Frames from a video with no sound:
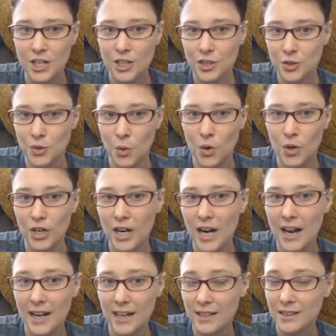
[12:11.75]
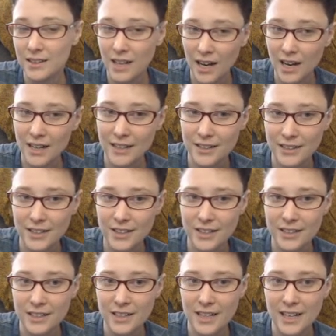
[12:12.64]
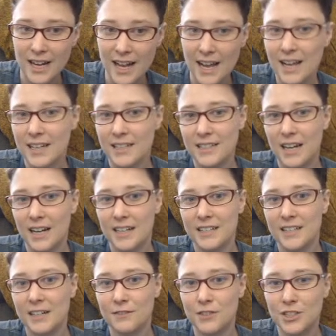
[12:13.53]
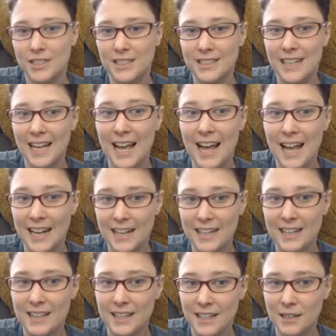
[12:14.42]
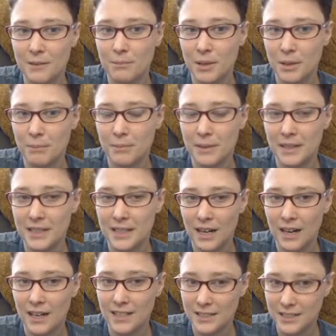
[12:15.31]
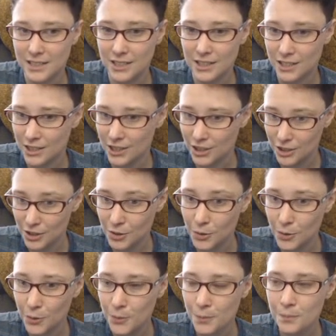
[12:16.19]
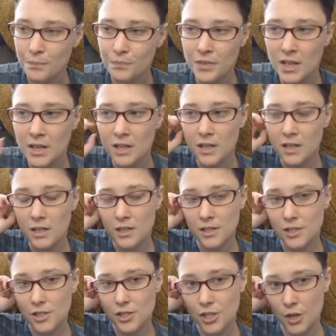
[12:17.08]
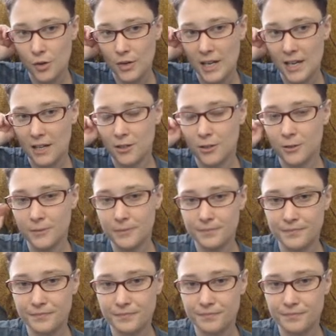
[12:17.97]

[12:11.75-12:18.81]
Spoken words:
You're a liar, and I never did anything but be kind to you." So now,